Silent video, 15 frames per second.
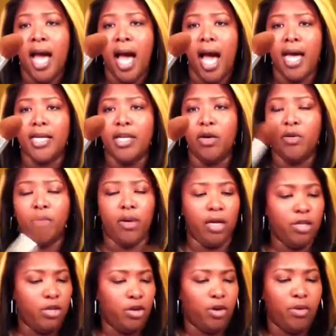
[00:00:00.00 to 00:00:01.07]
I know,
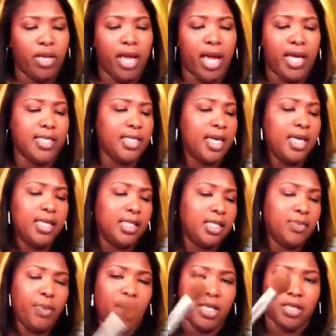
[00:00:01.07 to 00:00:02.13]
you know, it has endless
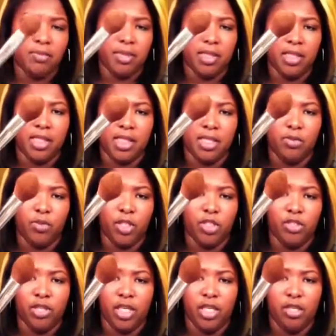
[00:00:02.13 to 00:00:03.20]
possibilities what
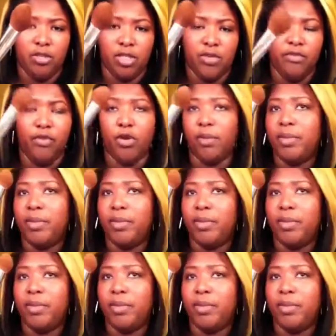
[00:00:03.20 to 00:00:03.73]
you could use it for,